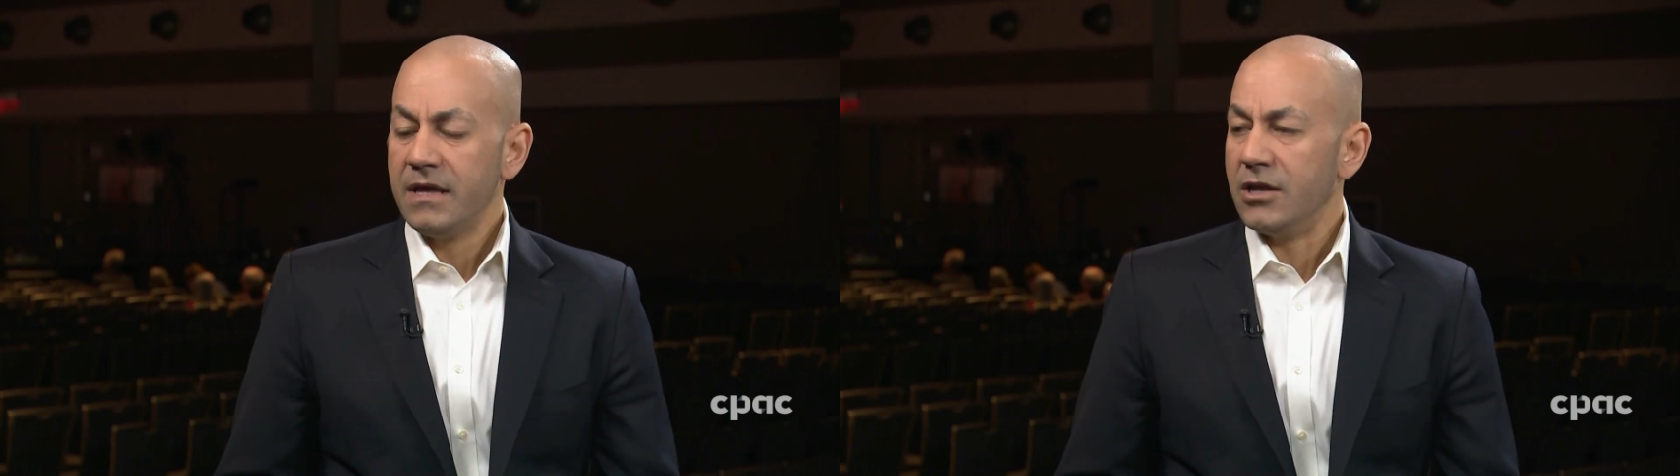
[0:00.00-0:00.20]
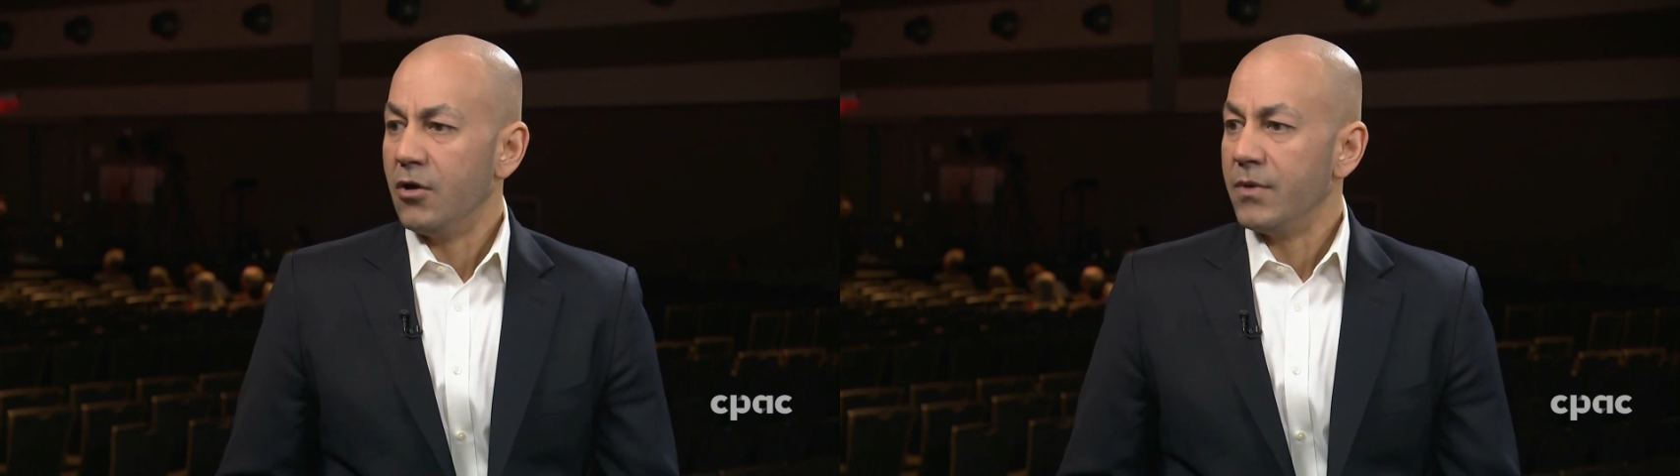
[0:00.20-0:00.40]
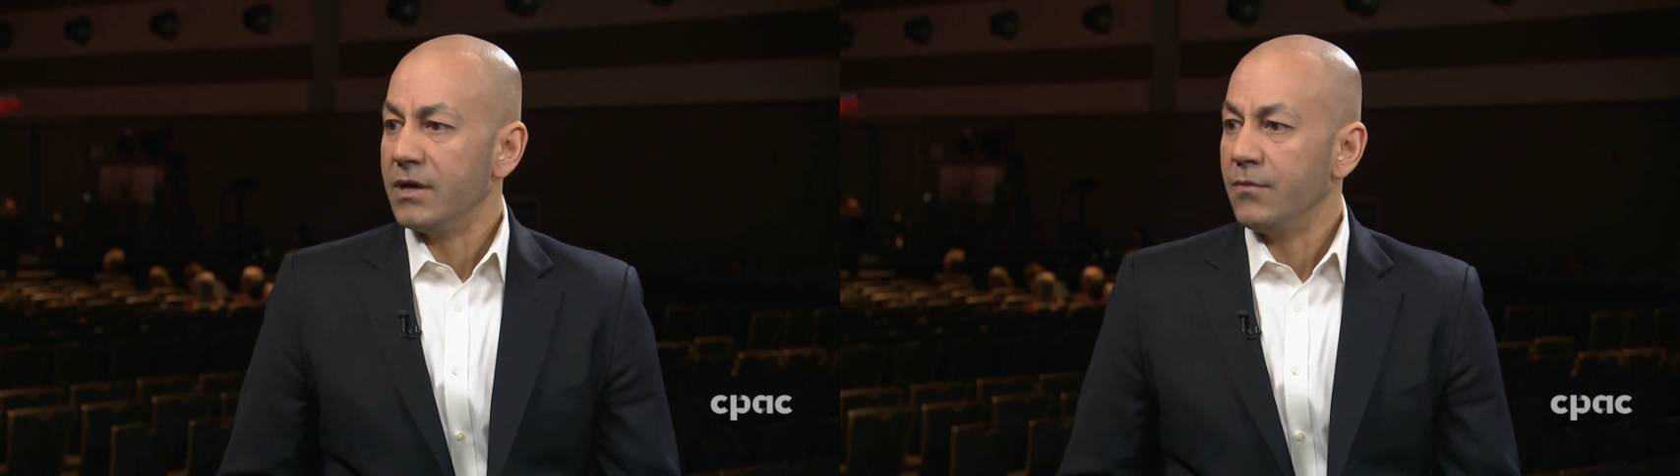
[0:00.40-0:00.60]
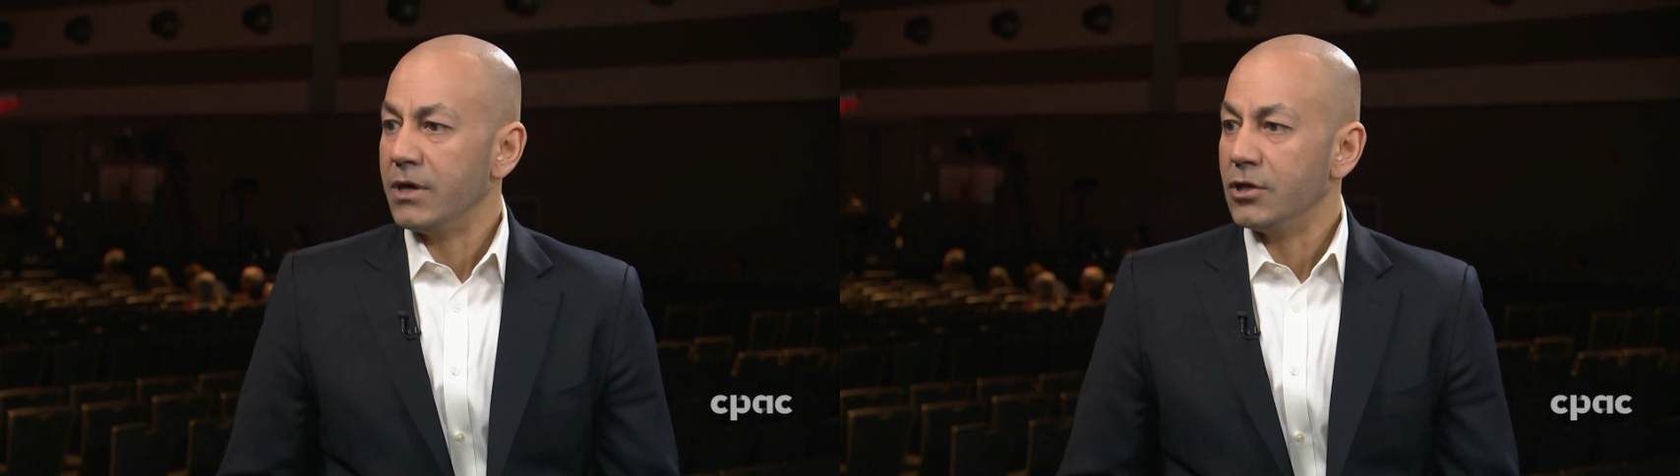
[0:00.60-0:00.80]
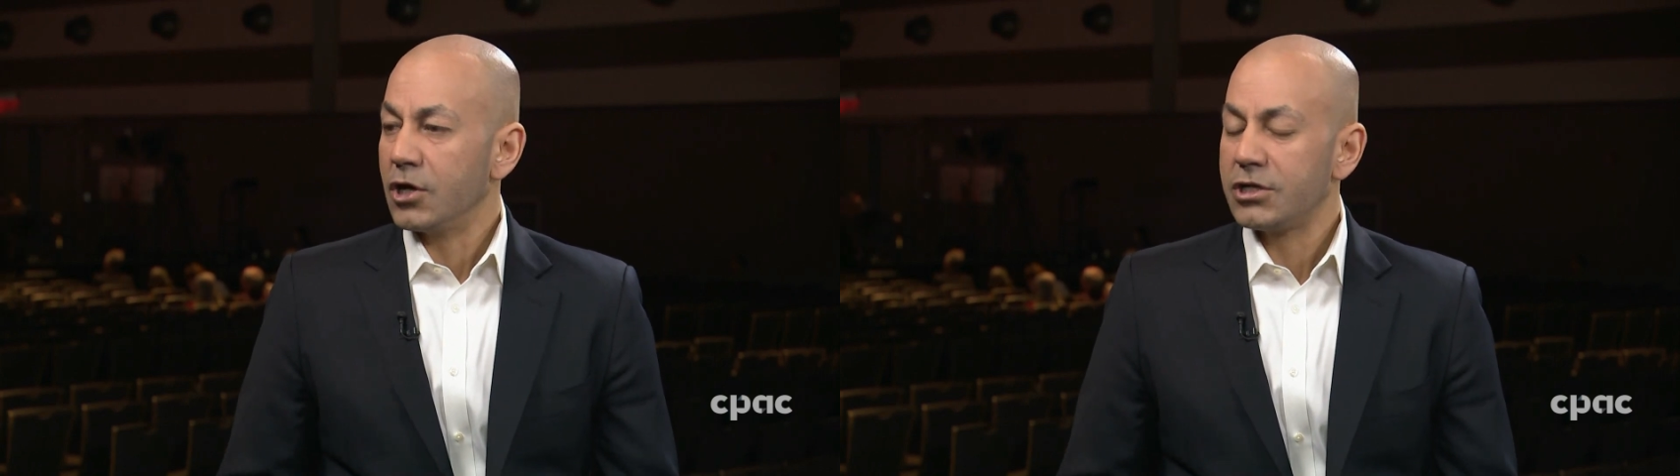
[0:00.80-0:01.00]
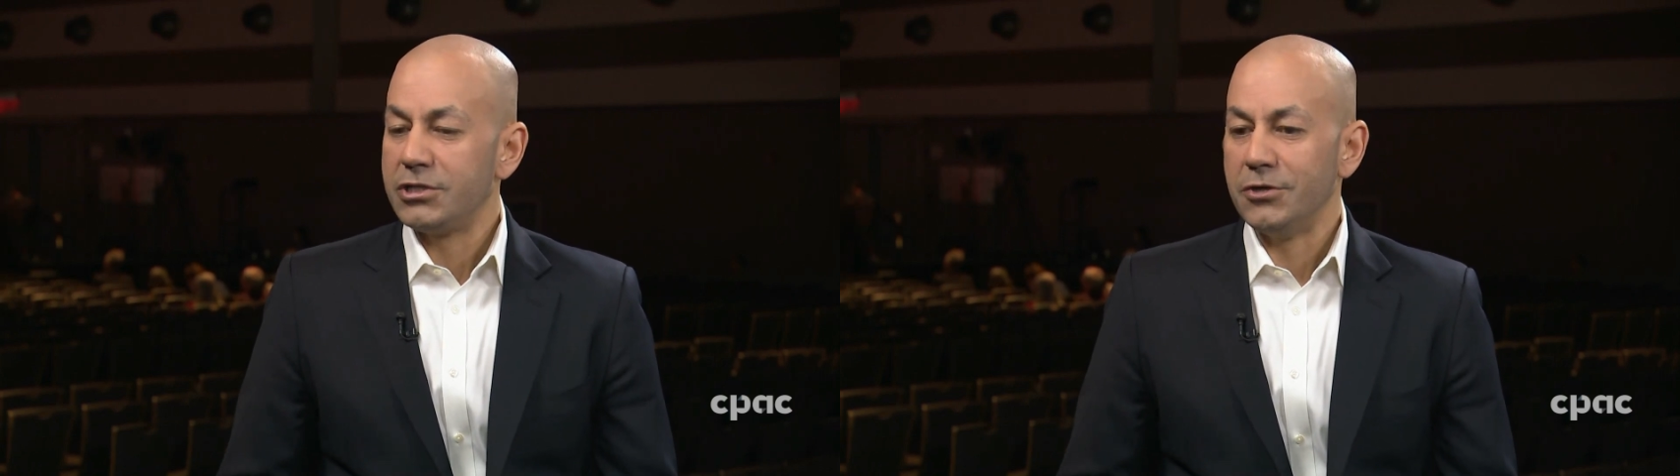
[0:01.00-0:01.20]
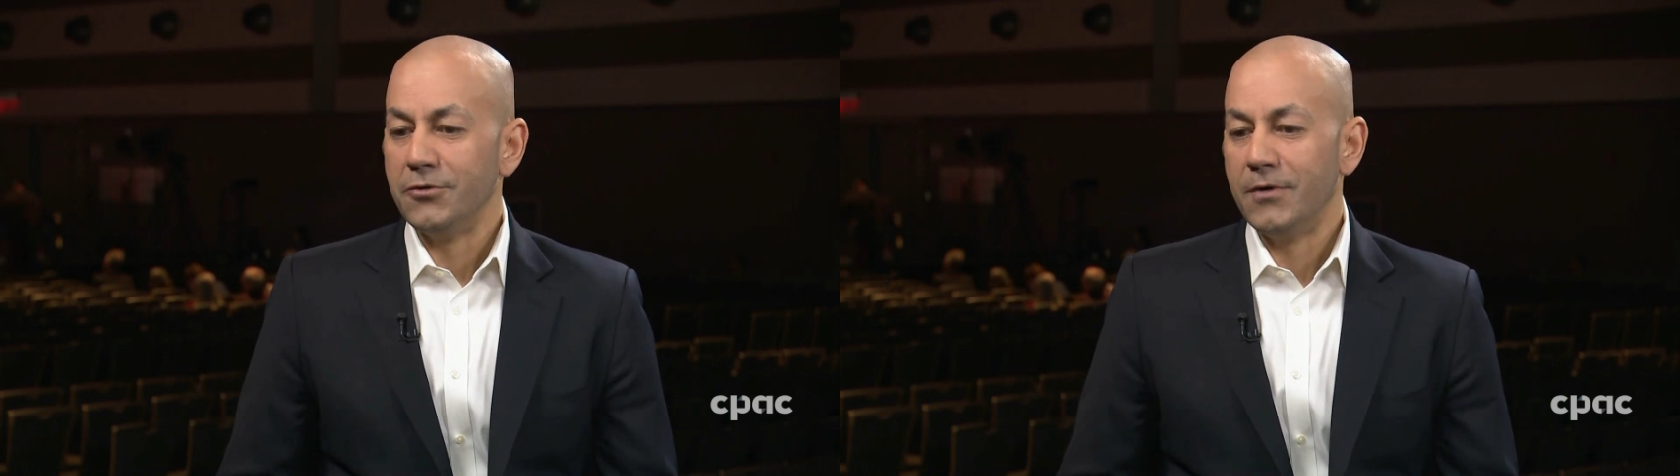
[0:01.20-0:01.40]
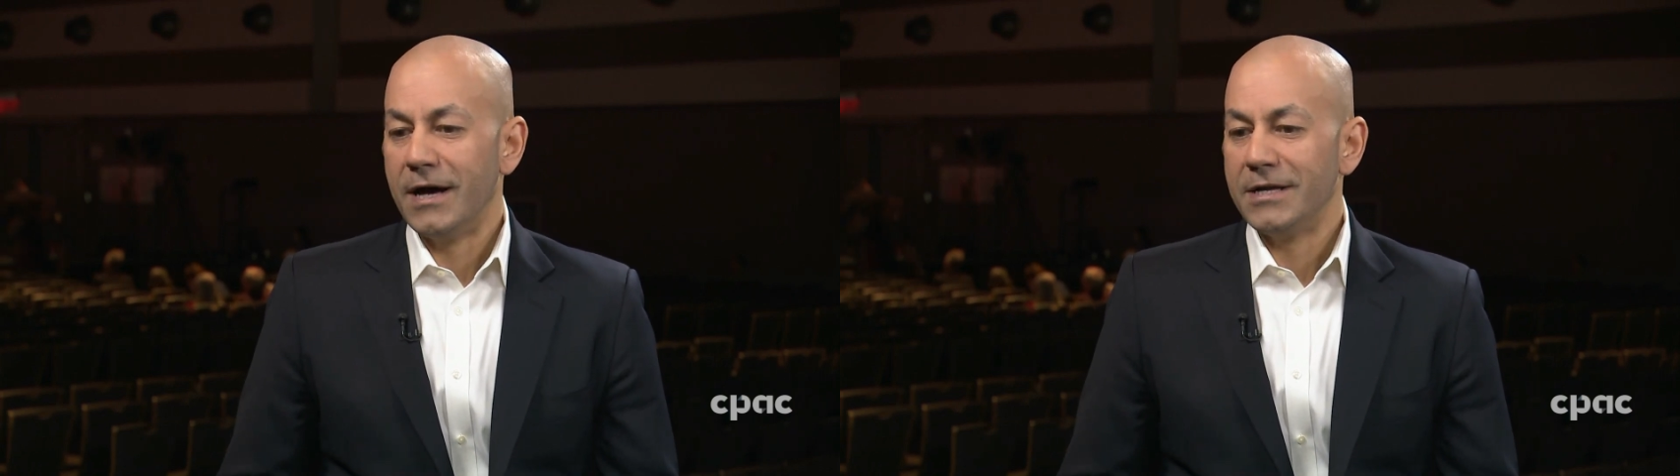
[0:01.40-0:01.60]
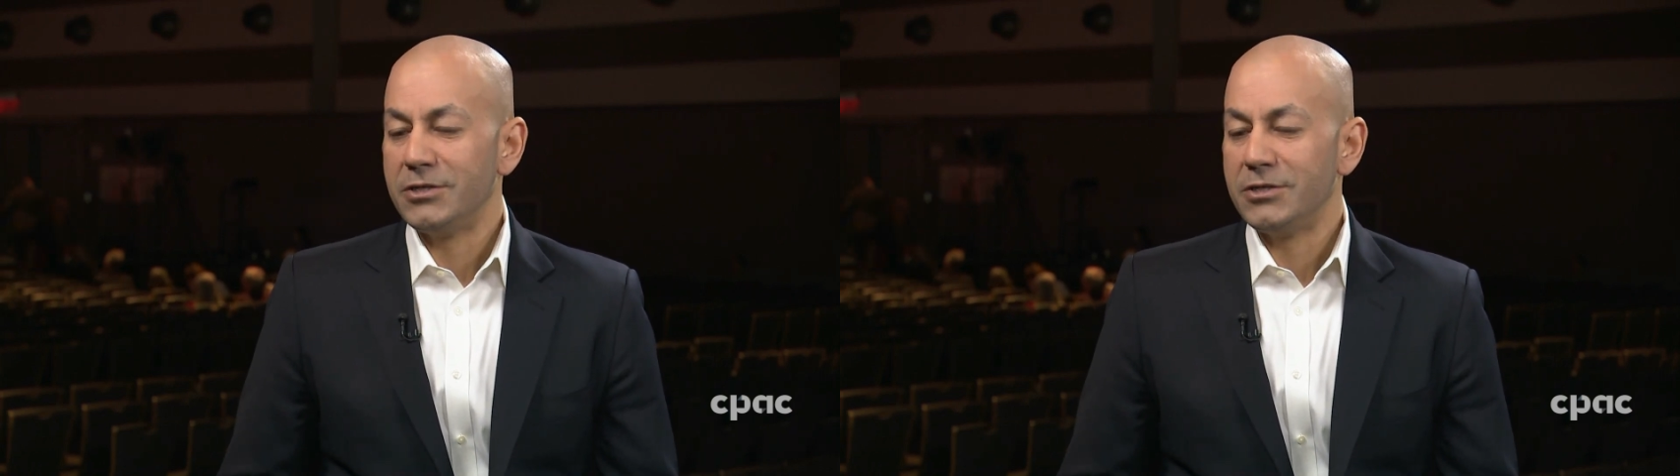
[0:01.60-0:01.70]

you know we, we look to uh,